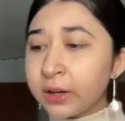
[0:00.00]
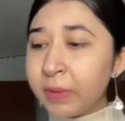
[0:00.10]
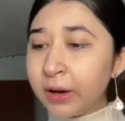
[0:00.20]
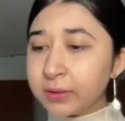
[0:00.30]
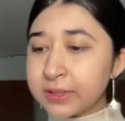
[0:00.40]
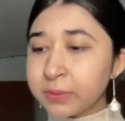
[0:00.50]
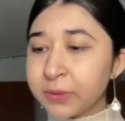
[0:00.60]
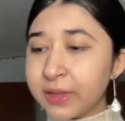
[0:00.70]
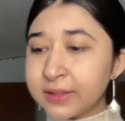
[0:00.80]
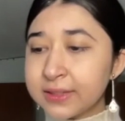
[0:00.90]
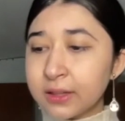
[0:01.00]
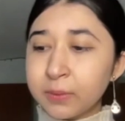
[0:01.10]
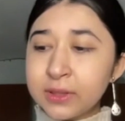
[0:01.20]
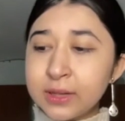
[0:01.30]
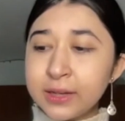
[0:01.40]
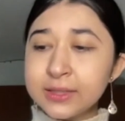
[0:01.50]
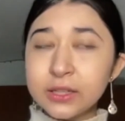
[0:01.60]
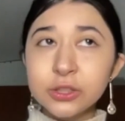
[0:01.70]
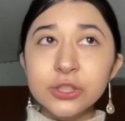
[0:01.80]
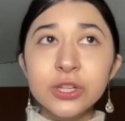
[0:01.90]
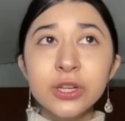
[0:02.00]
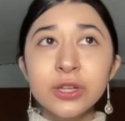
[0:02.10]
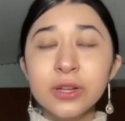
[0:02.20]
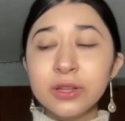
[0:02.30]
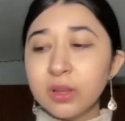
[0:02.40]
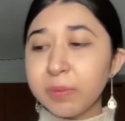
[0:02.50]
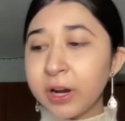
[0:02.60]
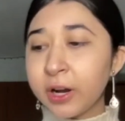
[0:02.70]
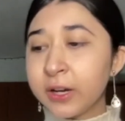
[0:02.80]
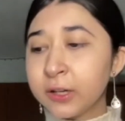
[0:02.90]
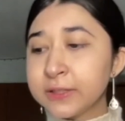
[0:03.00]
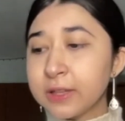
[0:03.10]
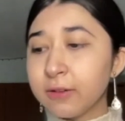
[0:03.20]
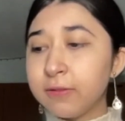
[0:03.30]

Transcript: about some of that stigmatization and the barriers that